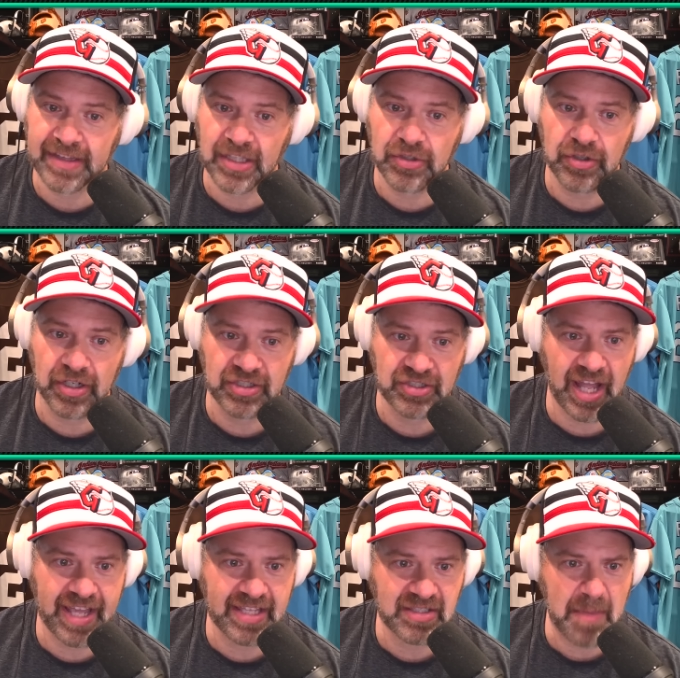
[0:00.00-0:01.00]
The New York
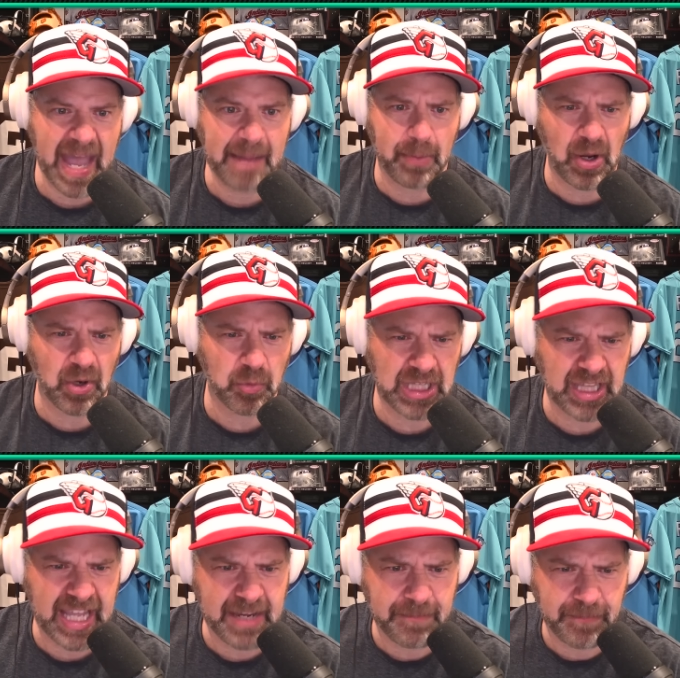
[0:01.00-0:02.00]
Giants, Matt Bahr with a
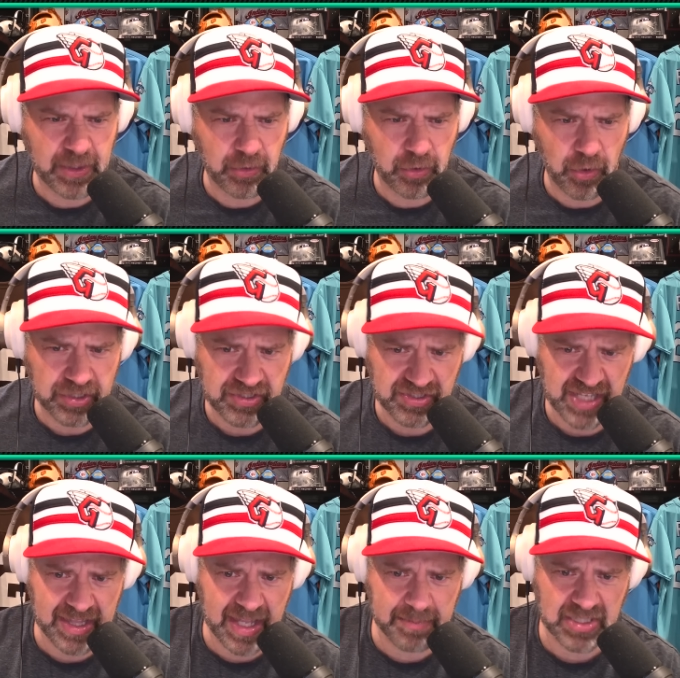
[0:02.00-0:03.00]
late field goal to
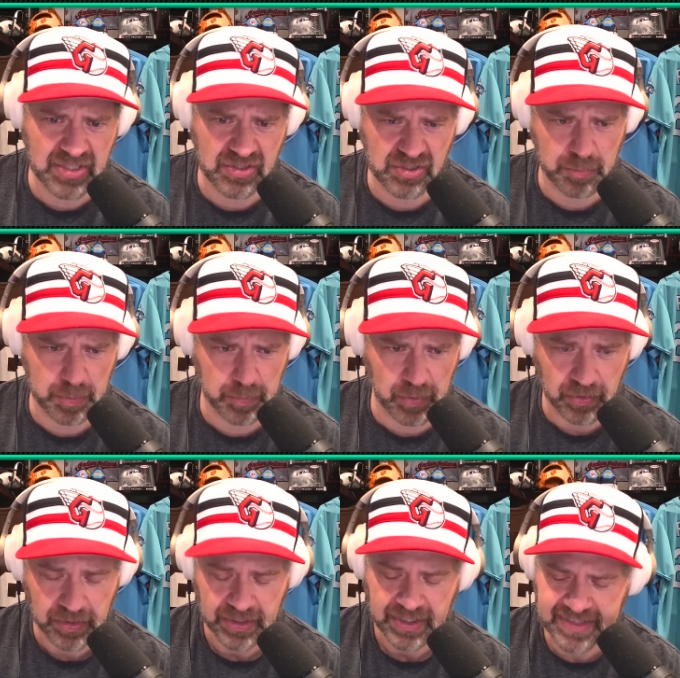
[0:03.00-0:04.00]
send them to the Super
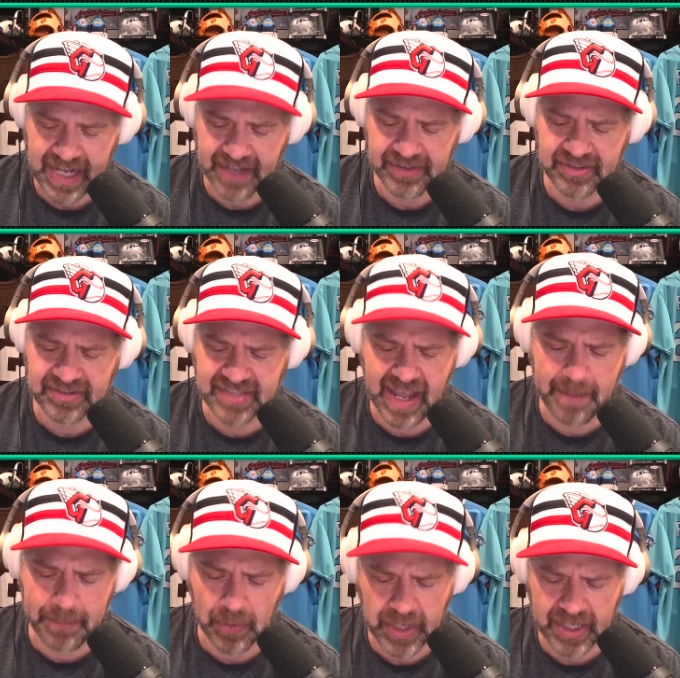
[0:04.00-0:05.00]
Bowl down there in
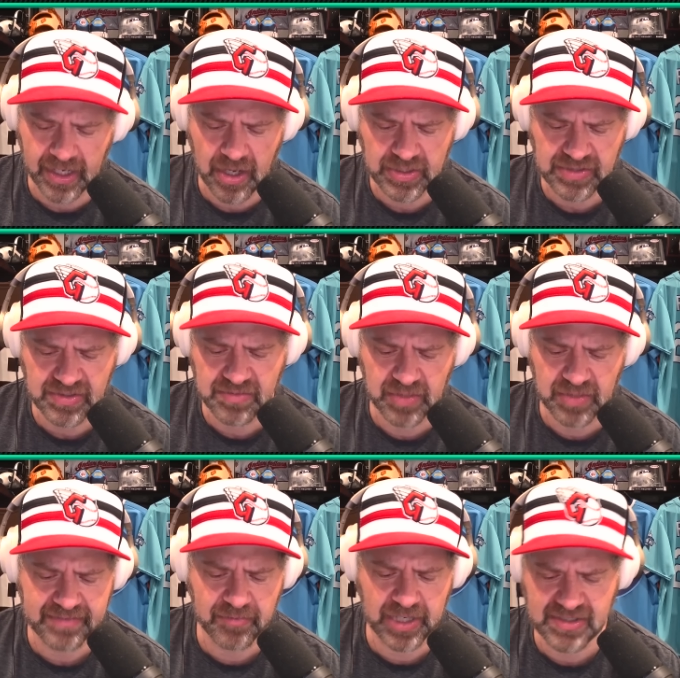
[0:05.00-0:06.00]
Tampa. Way to go and
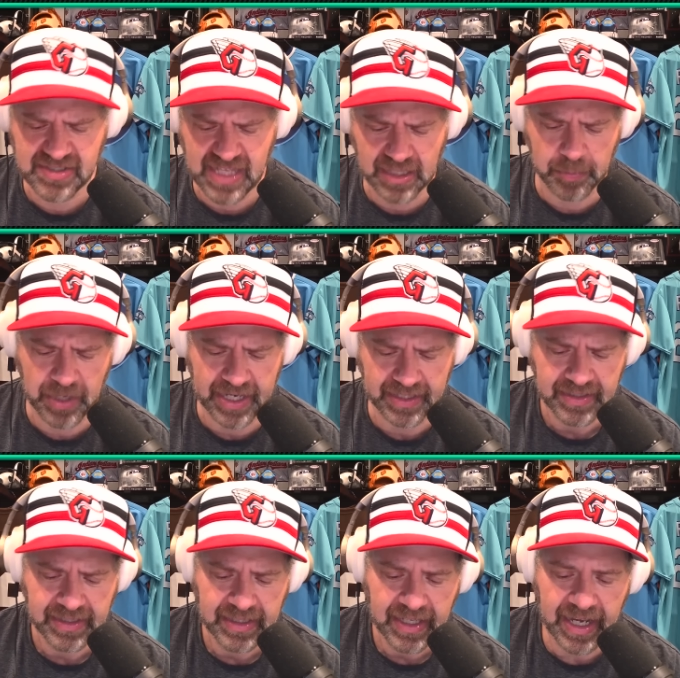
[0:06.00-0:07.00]
uh, way to celebrate.
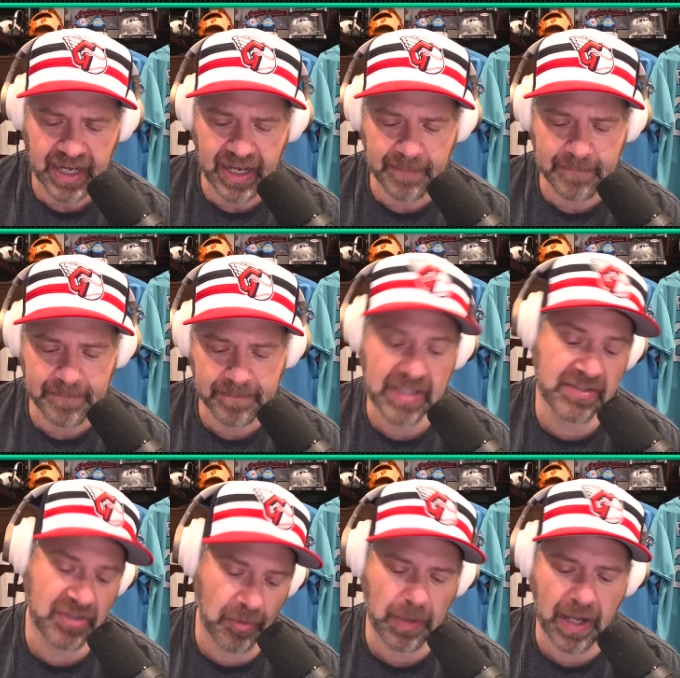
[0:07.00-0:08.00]
Um, and
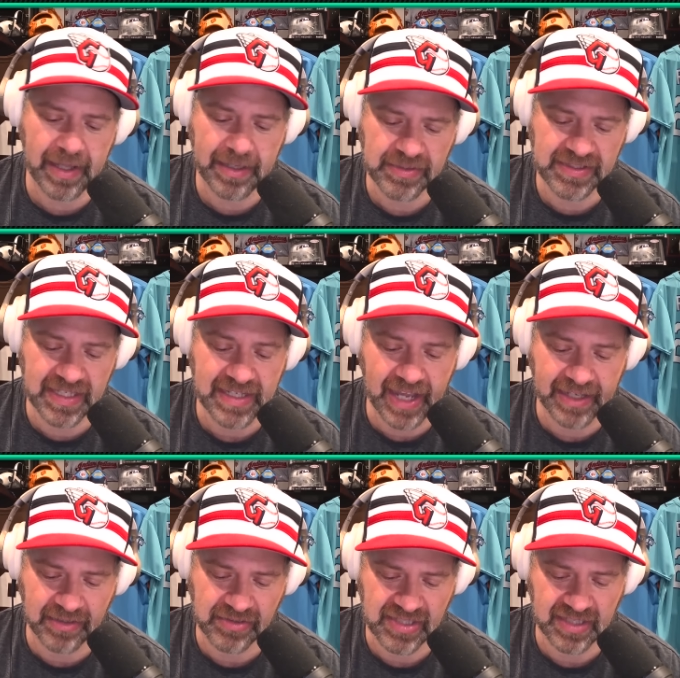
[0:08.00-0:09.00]
so probably it was the
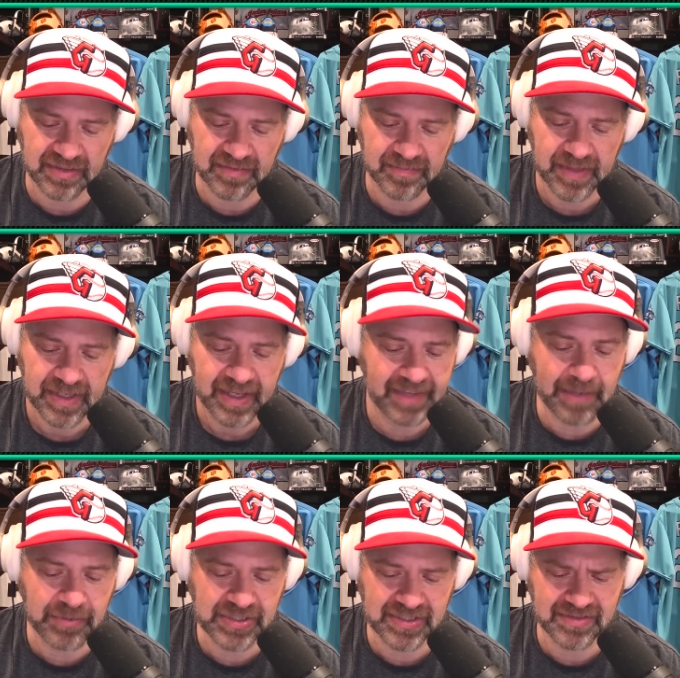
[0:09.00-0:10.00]
Niners that that
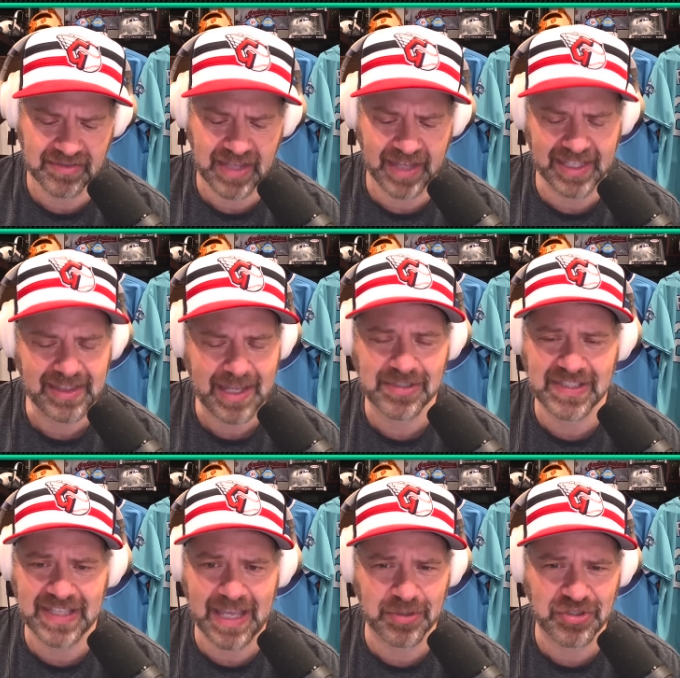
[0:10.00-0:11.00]
was the I think that was
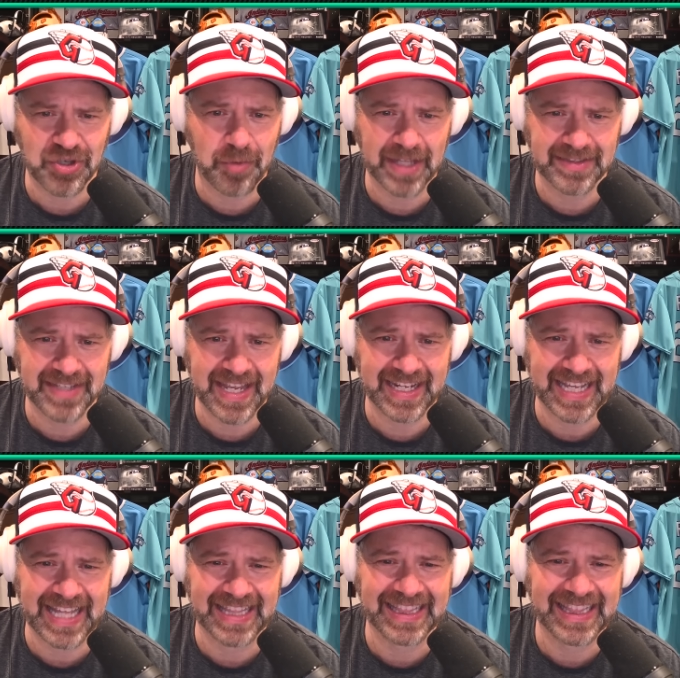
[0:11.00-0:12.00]
the game where Joe Montana
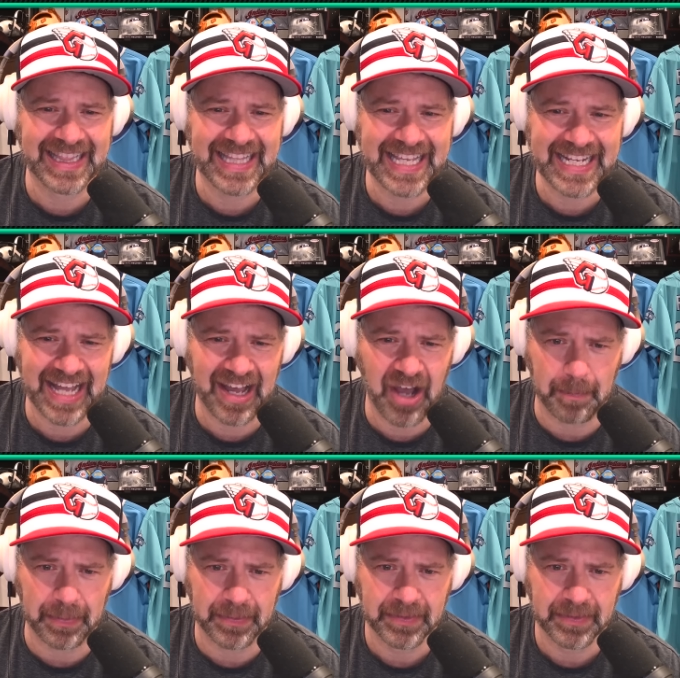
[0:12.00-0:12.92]
got lit up.